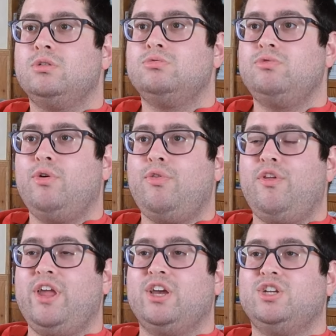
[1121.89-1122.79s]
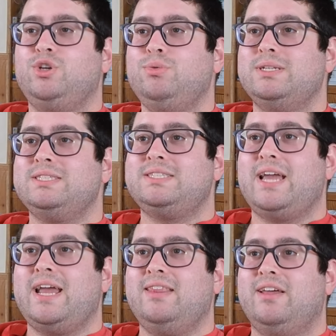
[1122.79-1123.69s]
Ruthie, you
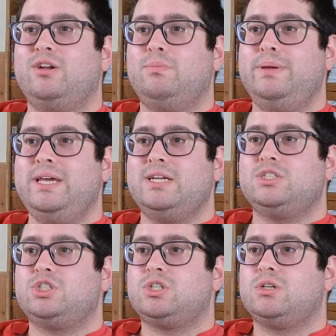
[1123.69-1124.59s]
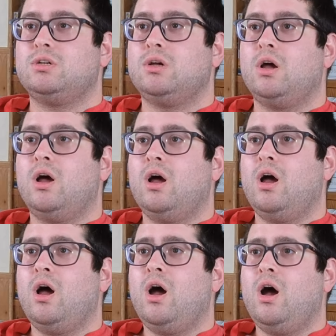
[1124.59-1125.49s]
insane little bitch.
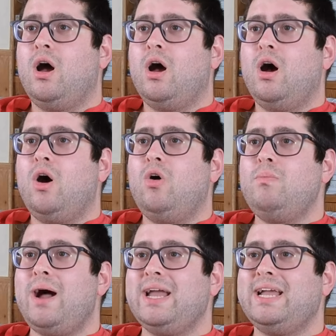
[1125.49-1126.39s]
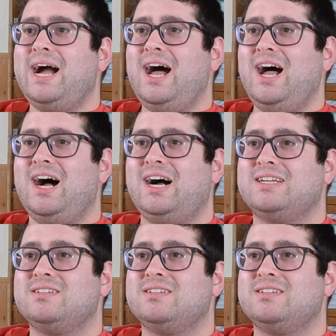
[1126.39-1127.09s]
Oh my god.